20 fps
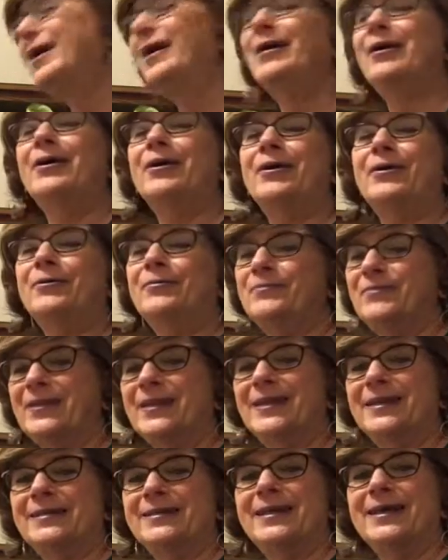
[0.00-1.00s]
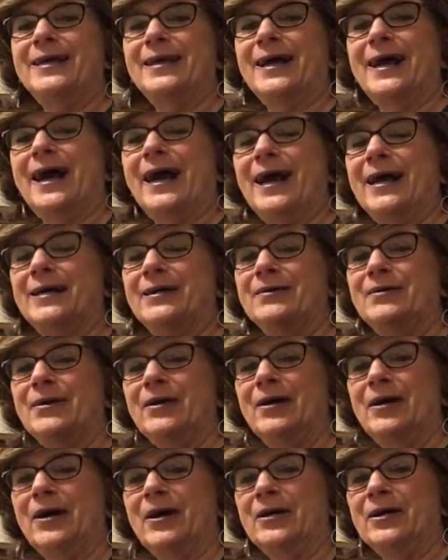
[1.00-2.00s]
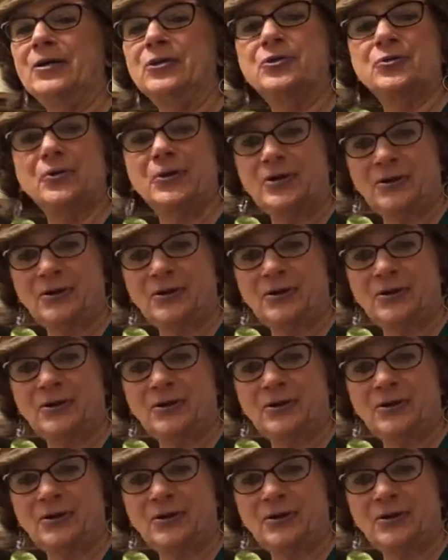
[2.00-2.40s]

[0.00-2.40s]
I enjoy